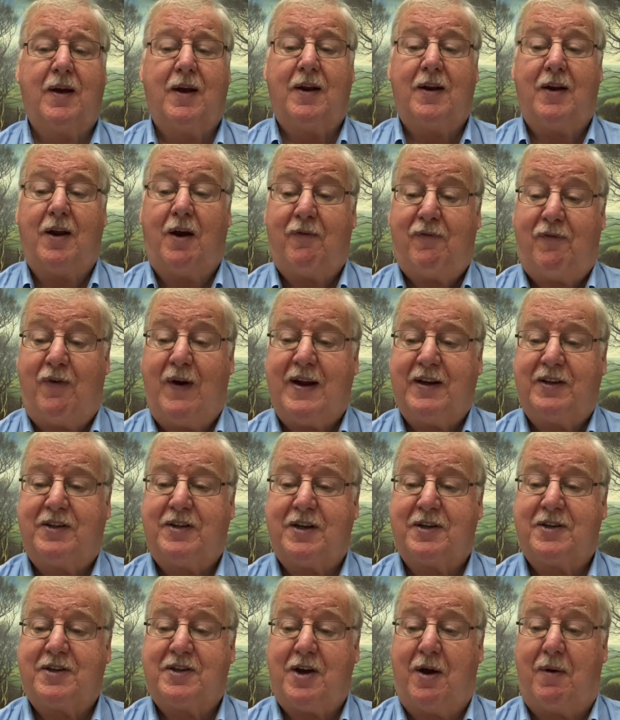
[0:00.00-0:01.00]
Now, friends,
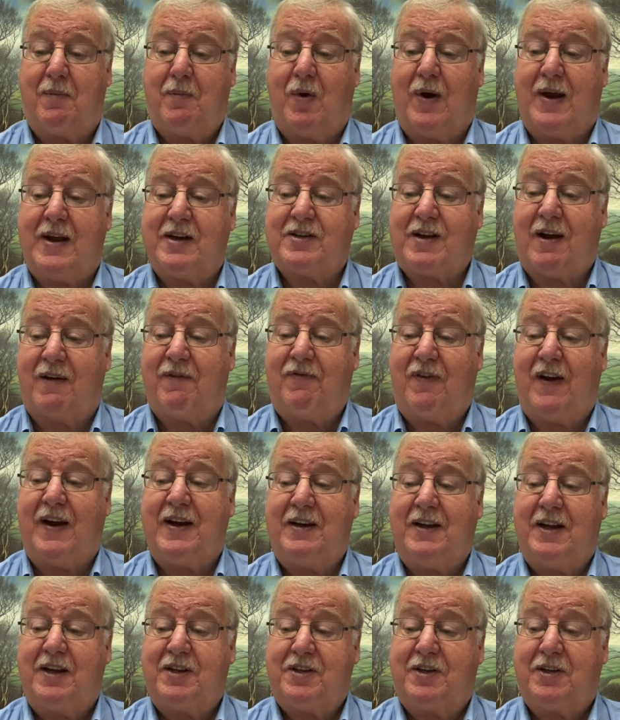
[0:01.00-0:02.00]
in some ways I
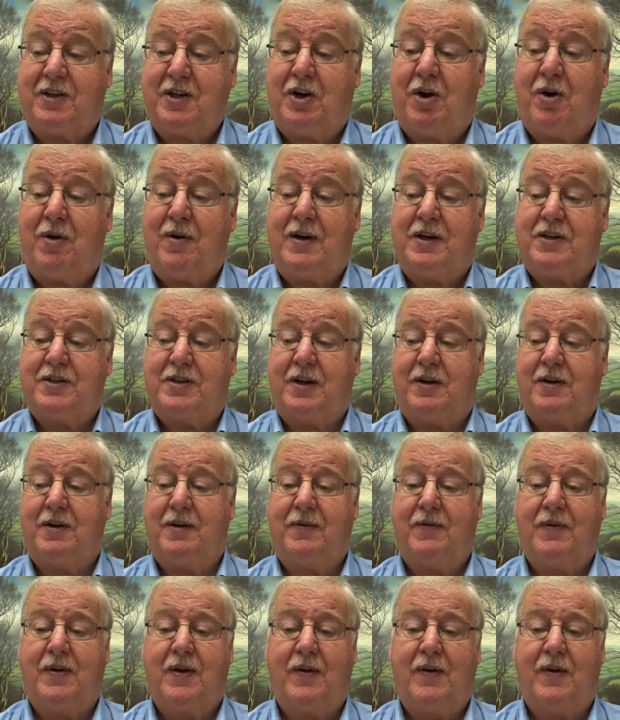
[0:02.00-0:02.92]
find this encouraging.